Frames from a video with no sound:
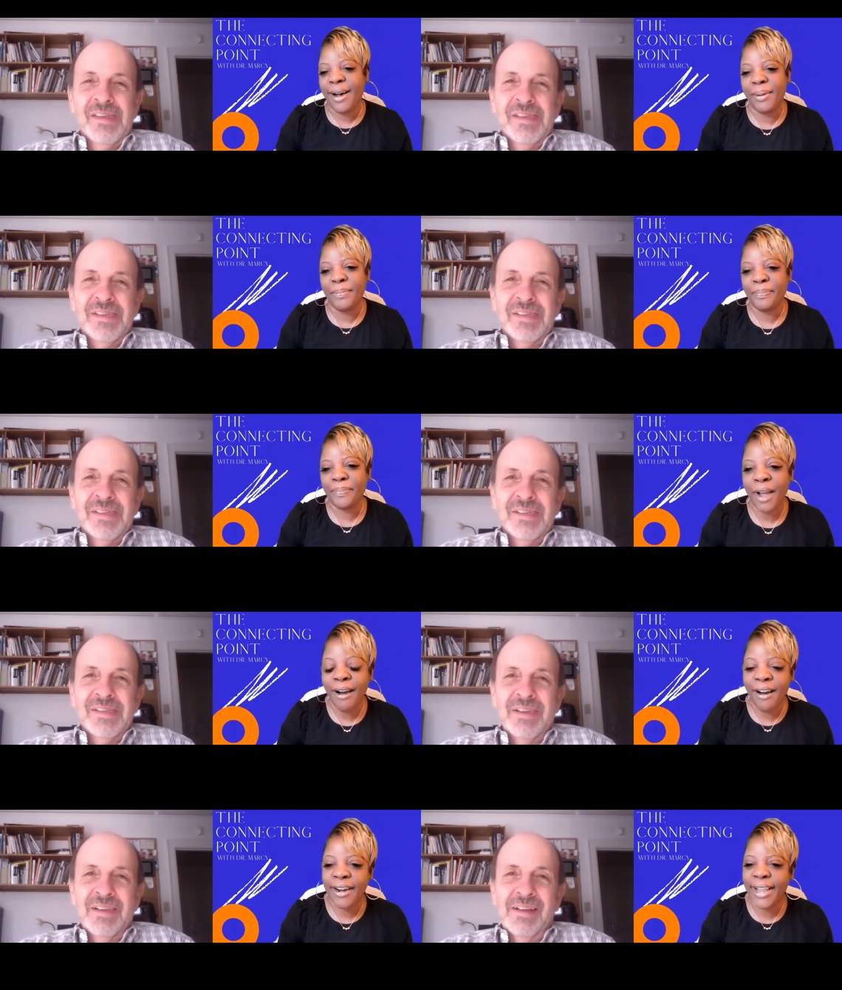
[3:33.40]
Speaker 1: um,
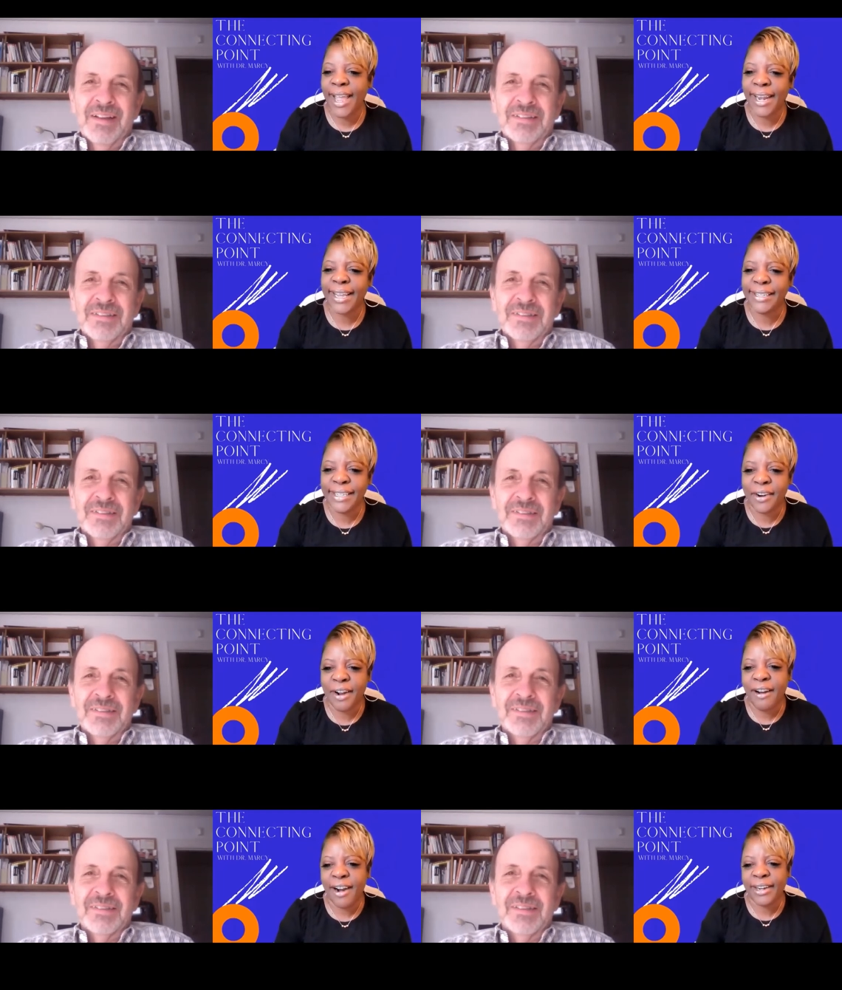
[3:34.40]
heart and a
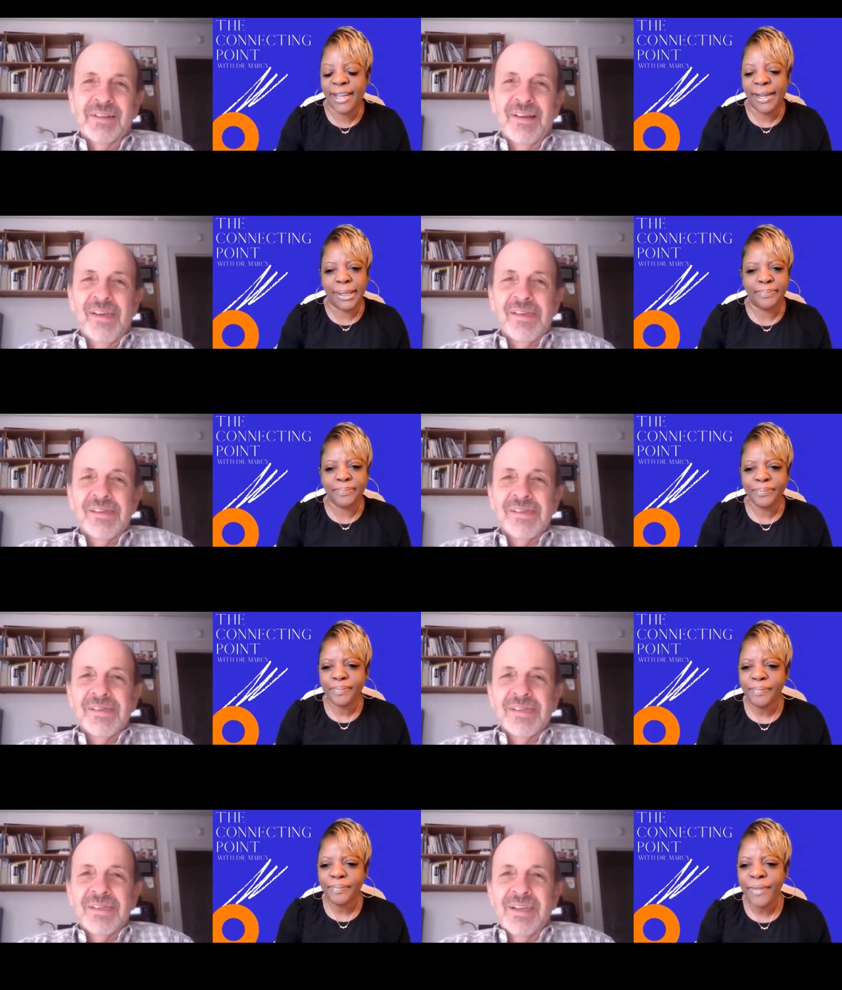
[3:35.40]
dear heart.
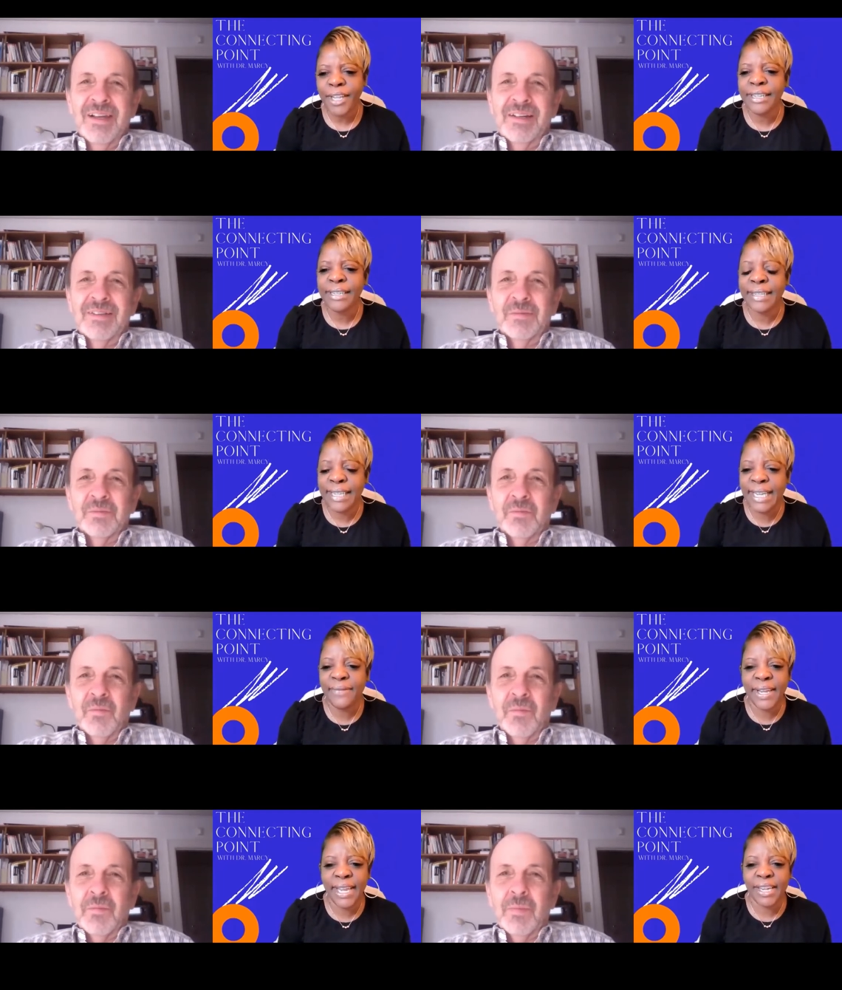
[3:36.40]
Um, just a
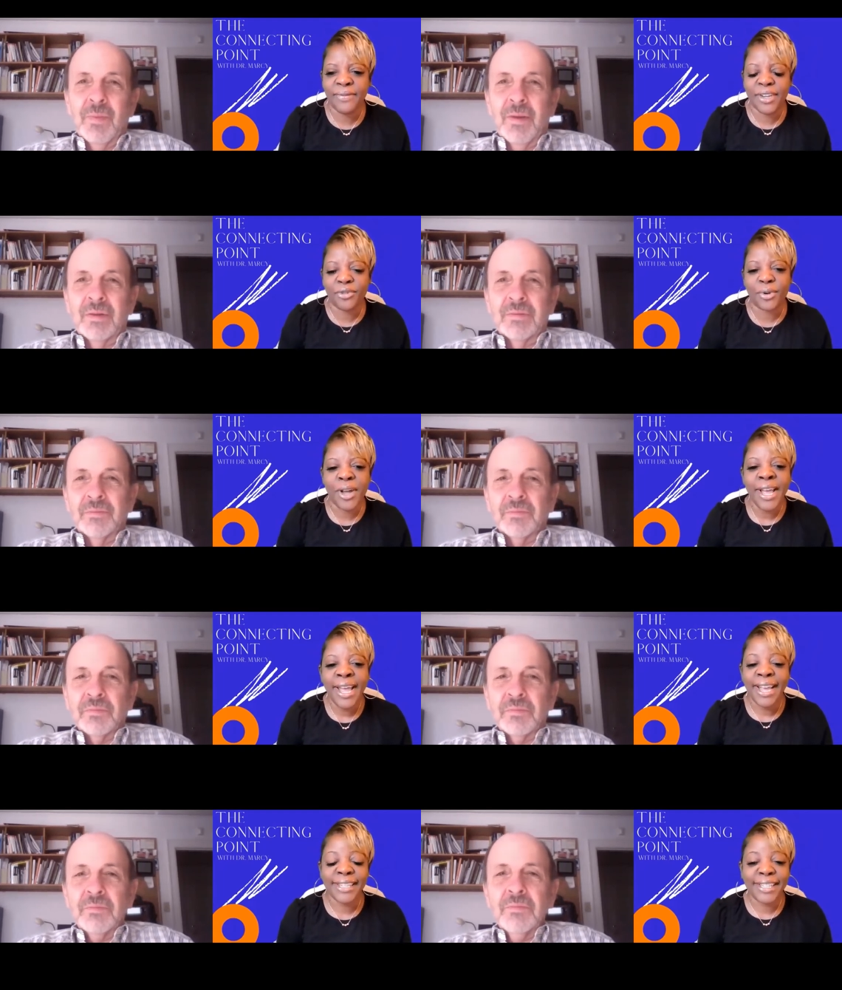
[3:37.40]
giving individual.
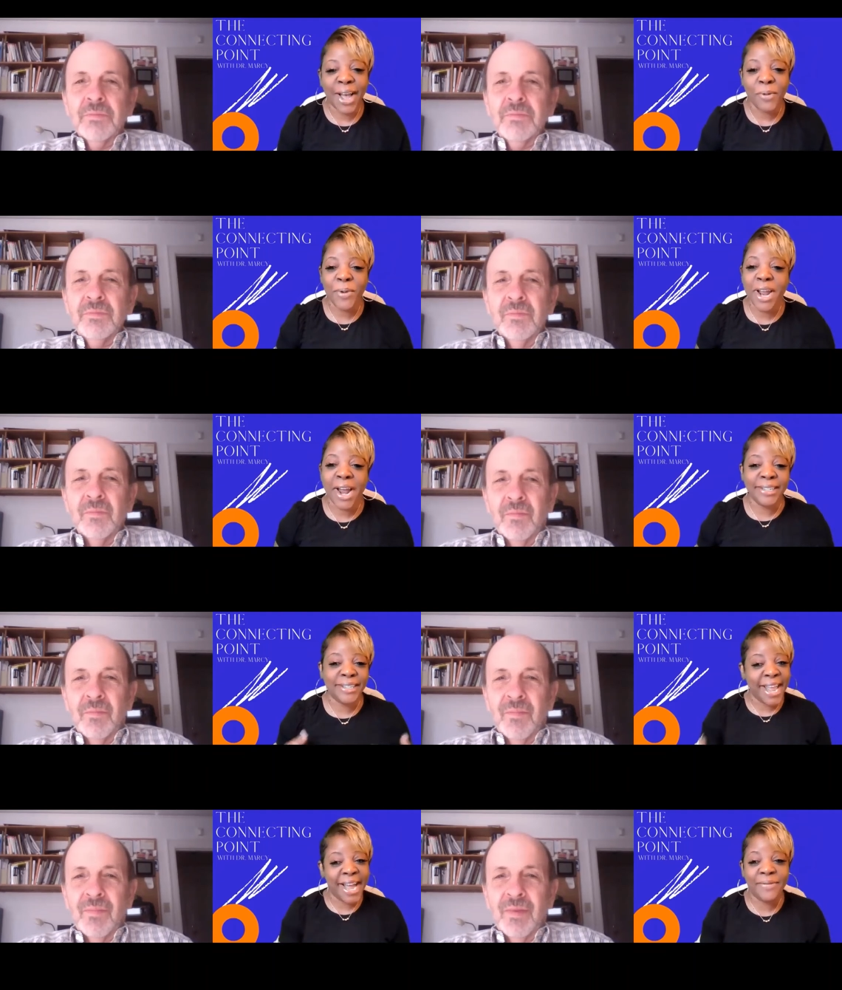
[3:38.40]
And so we're
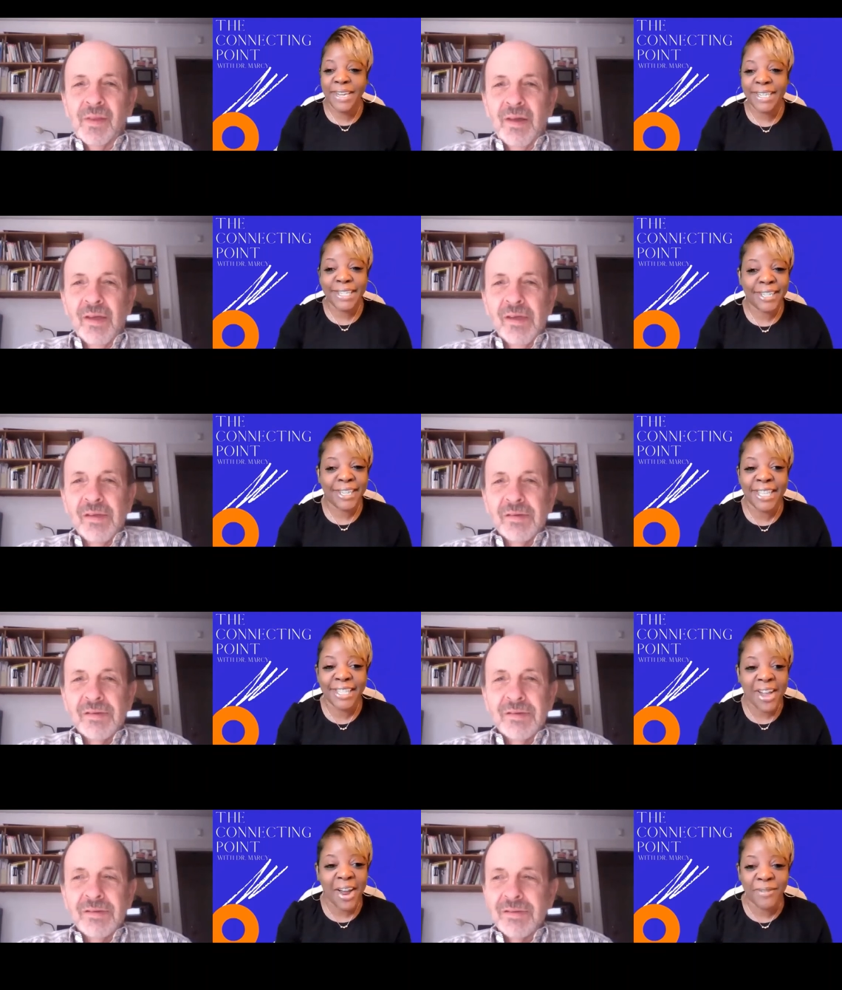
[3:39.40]
gonna delve into
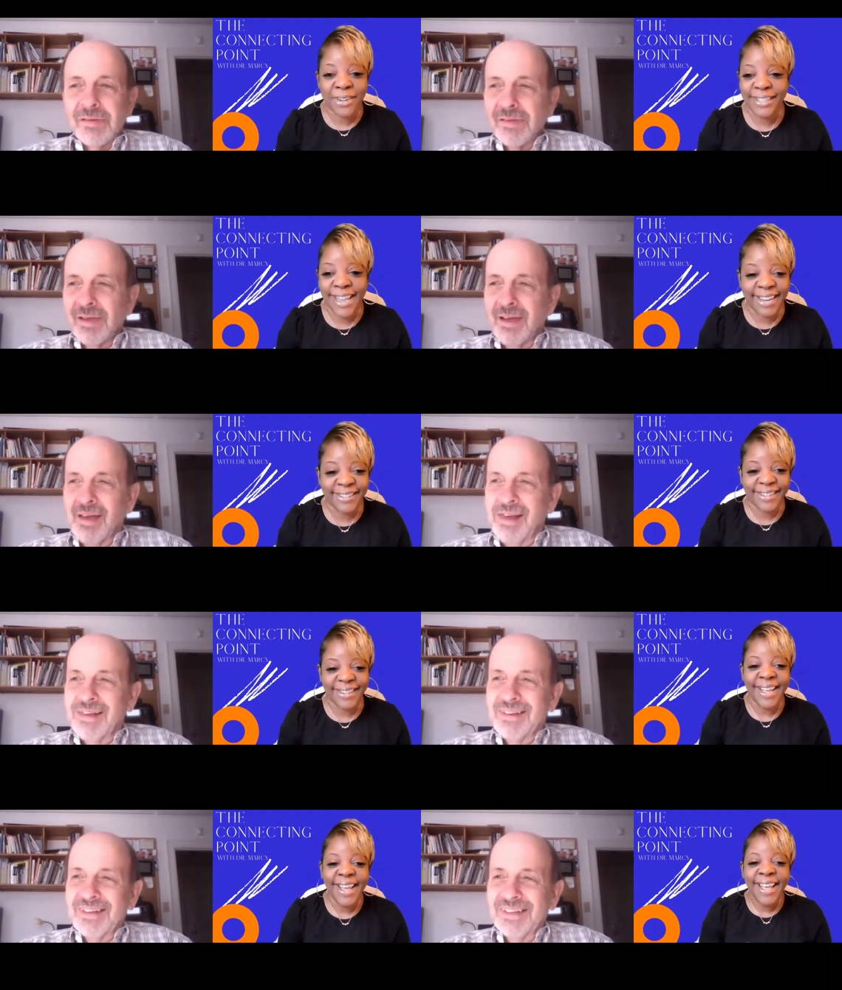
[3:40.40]
this
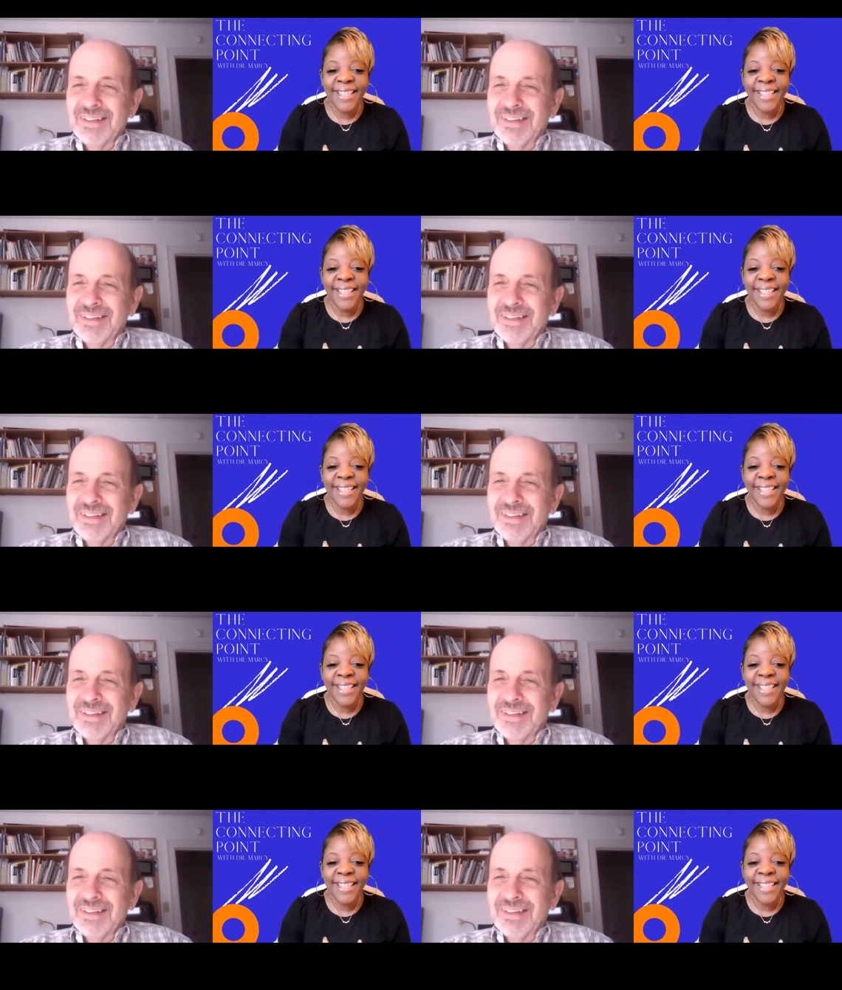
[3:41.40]
conversation.